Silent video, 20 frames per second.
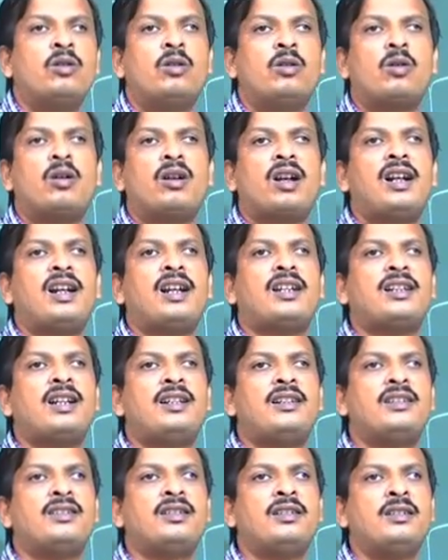glottal
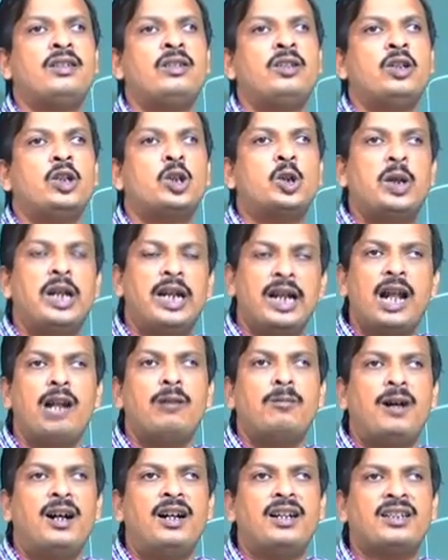excitation. So, error
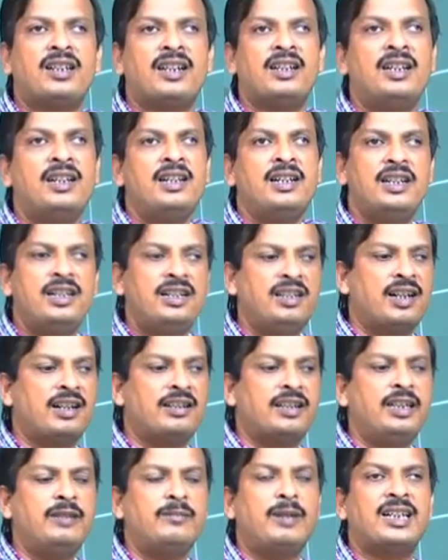function is
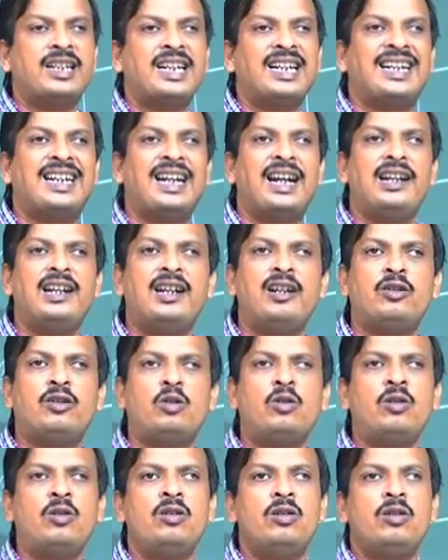nothing but a gain into
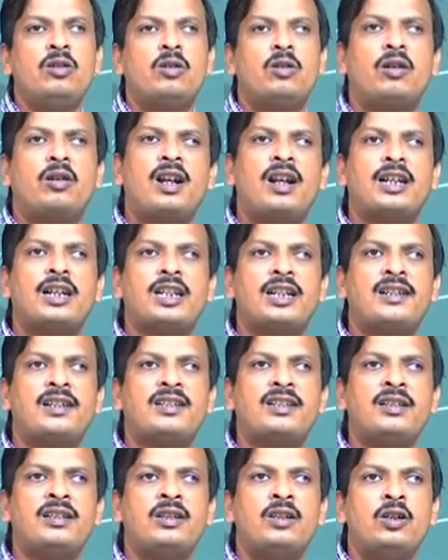glottal
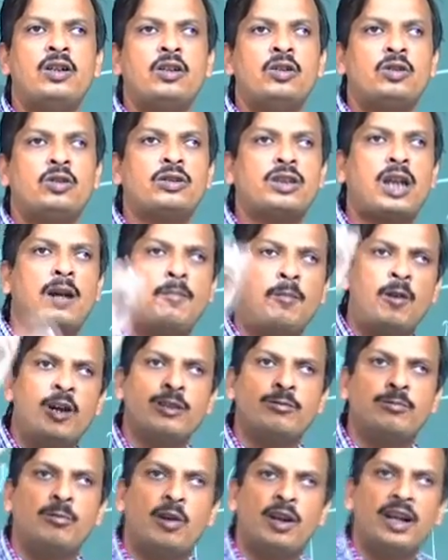excitation. So,
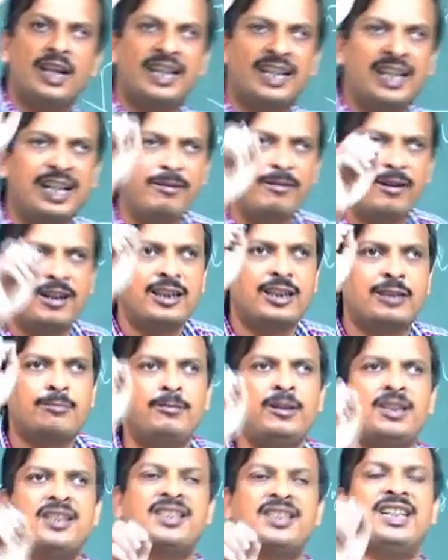suppose for a given
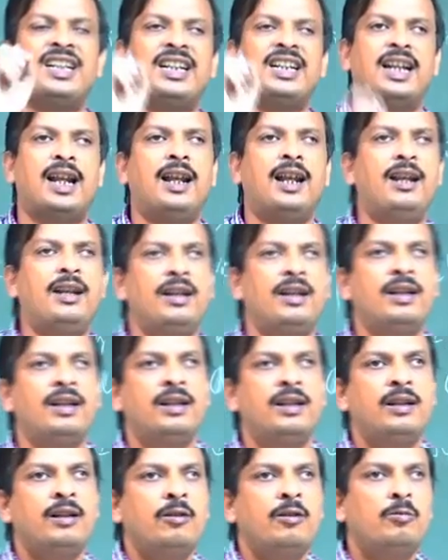speech signal,
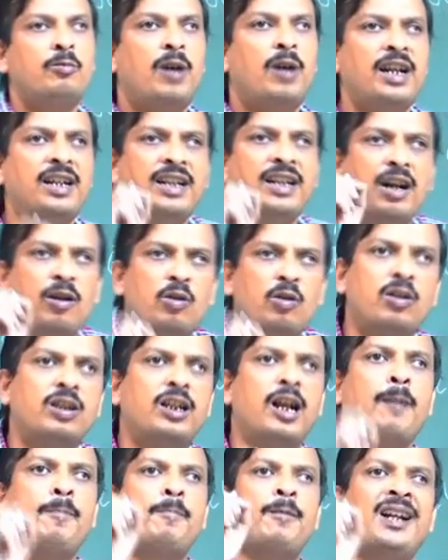find out
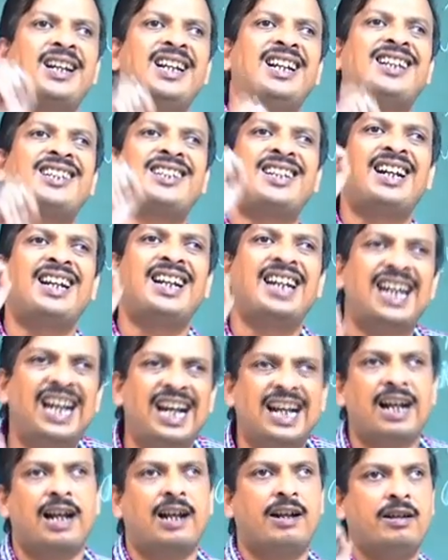the prediction
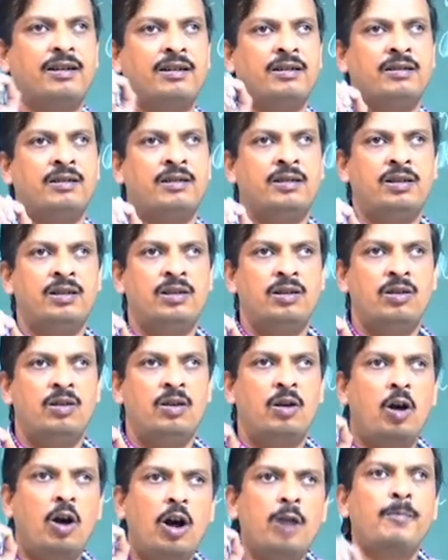error
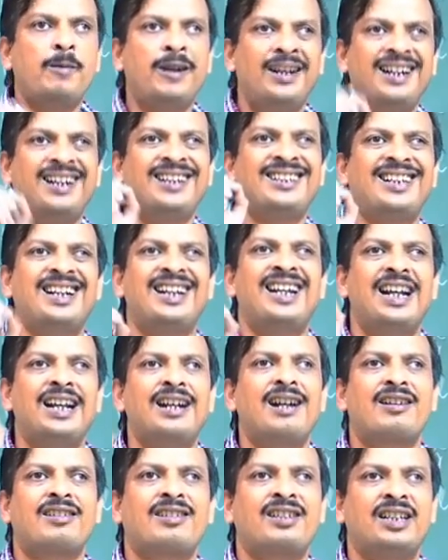or prediction
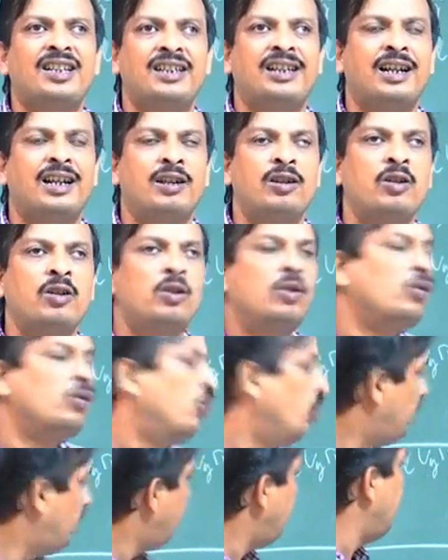error signal,
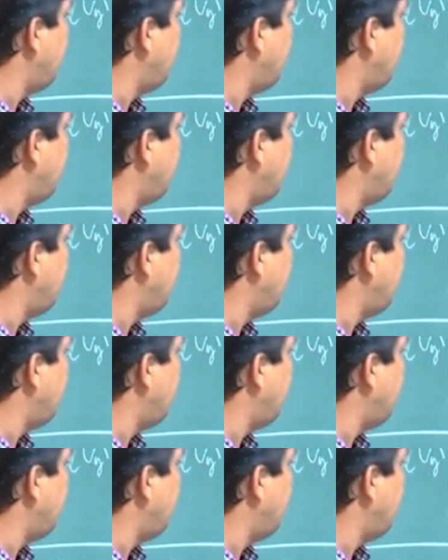which is